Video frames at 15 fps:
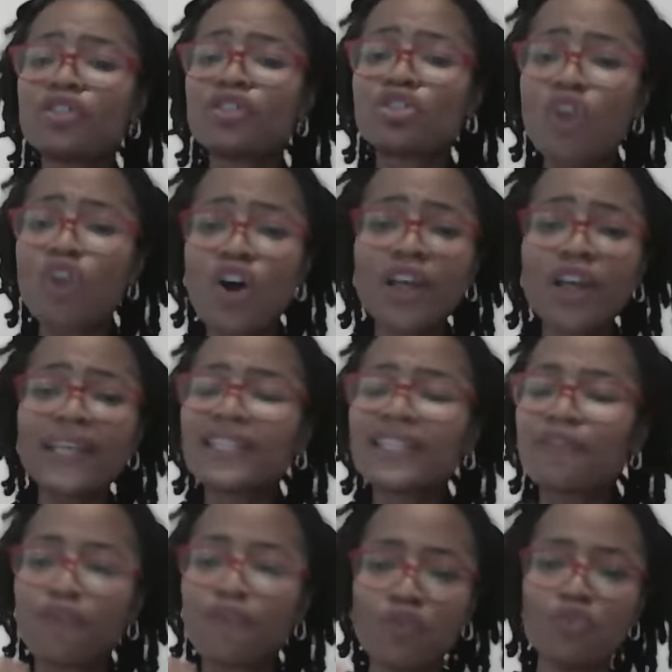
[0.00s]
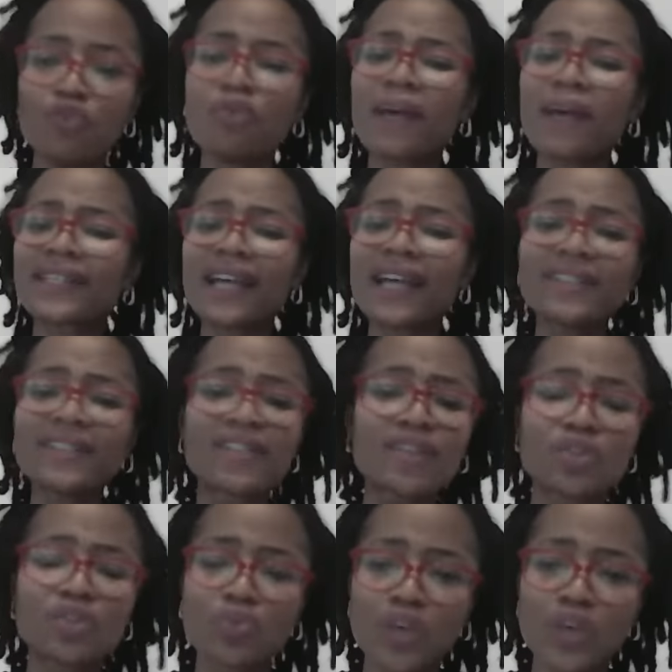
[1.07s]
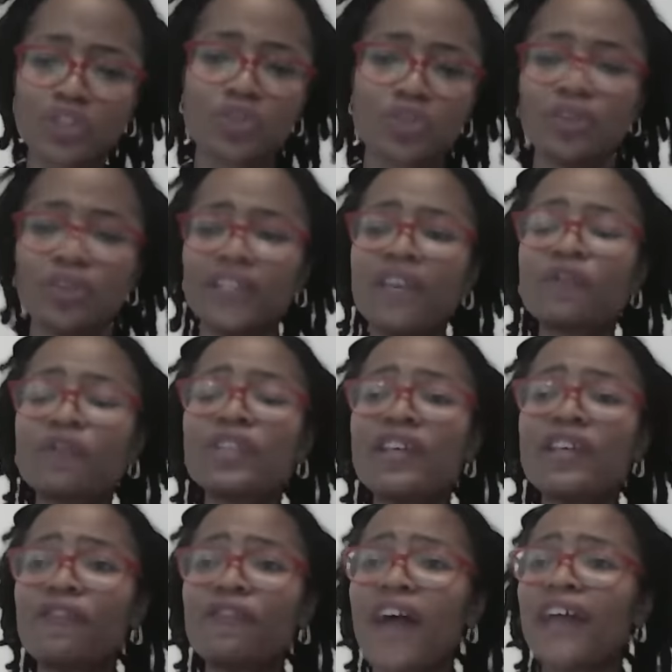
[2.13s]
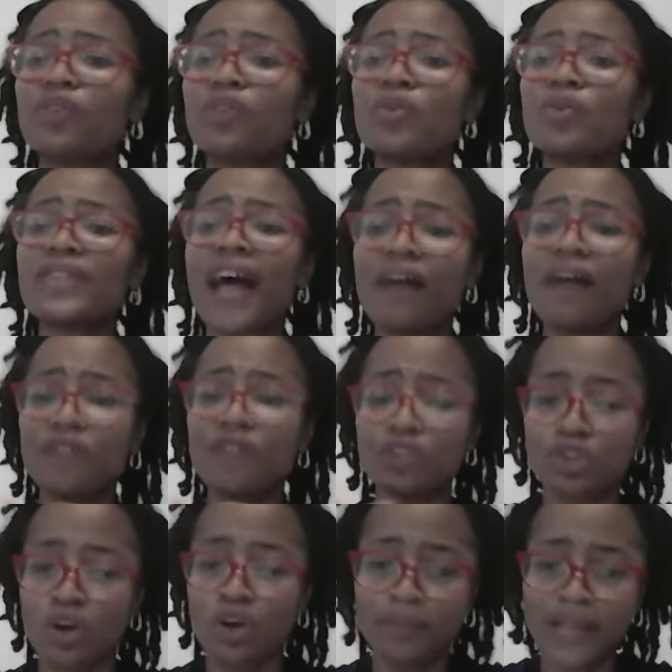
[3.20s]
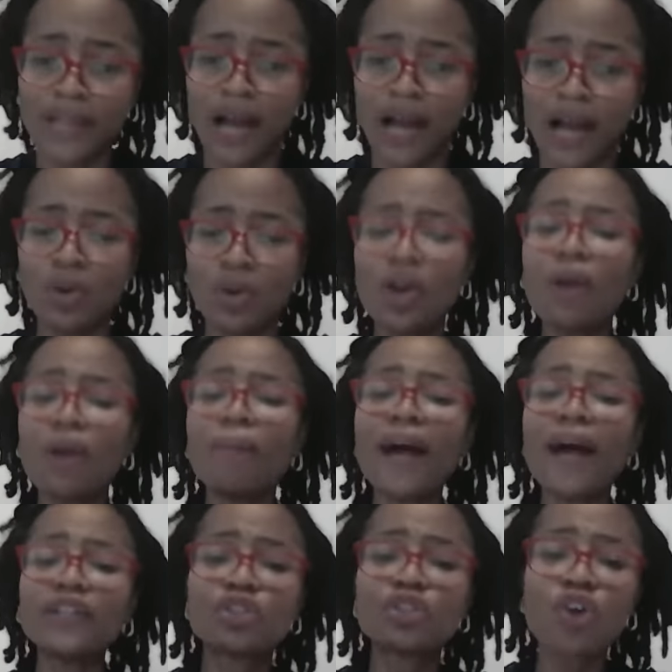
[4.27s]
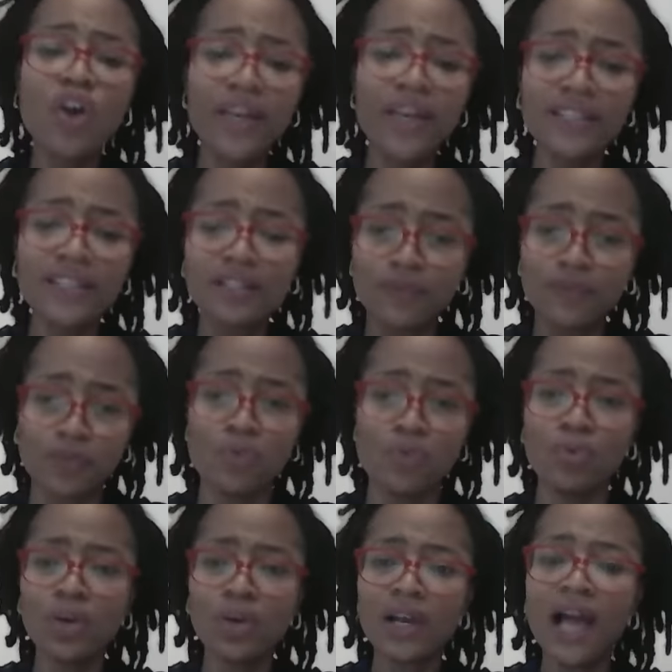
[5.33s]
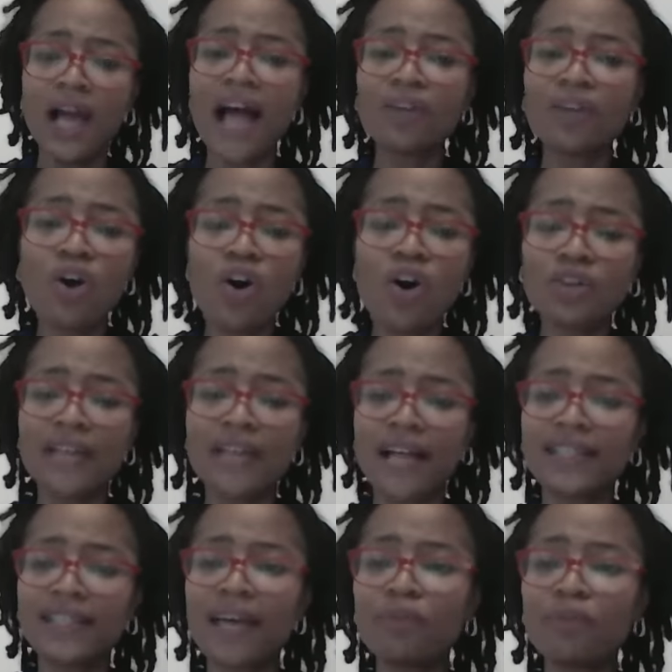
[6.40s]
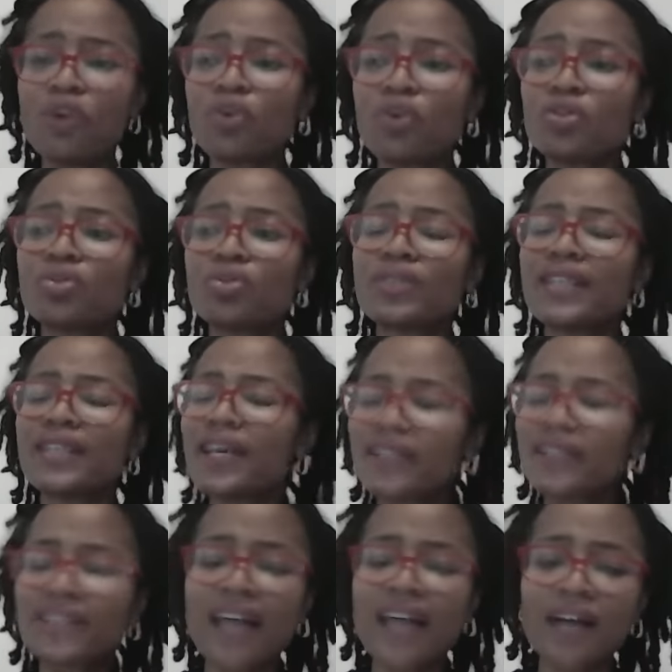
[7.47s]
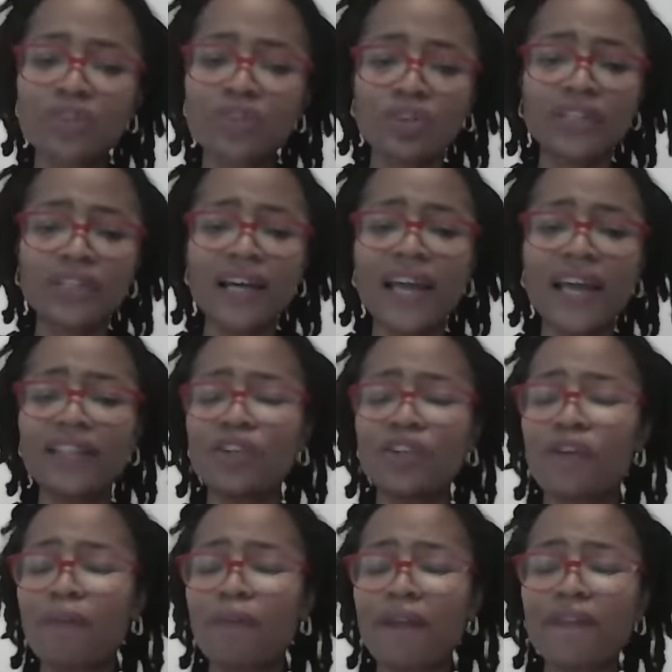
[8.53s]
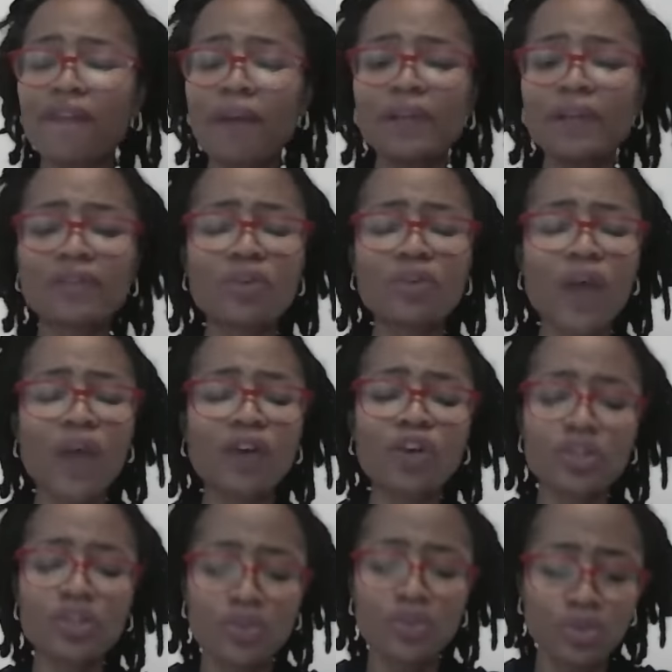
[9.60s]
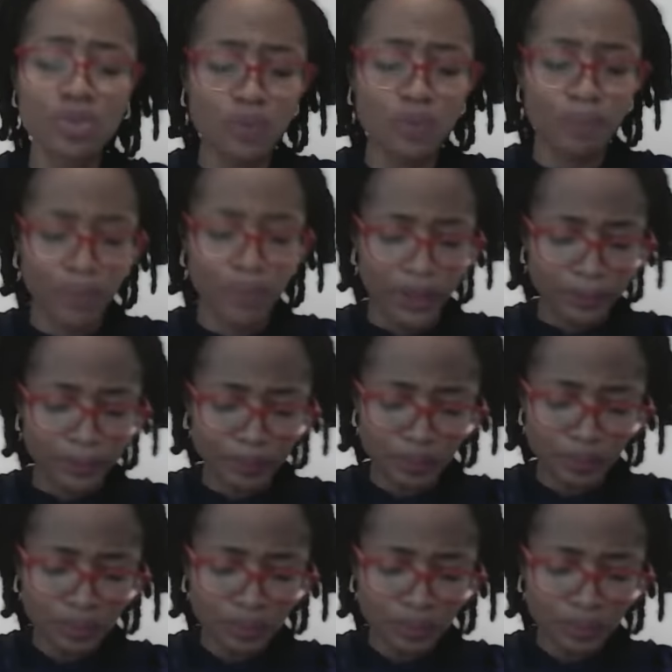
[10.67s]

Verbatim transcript: joy is full, no matter the situation, even if I don't have a job now my jaw is full and all that. I'm not going to take this out on any of my family. So we're just going to pray.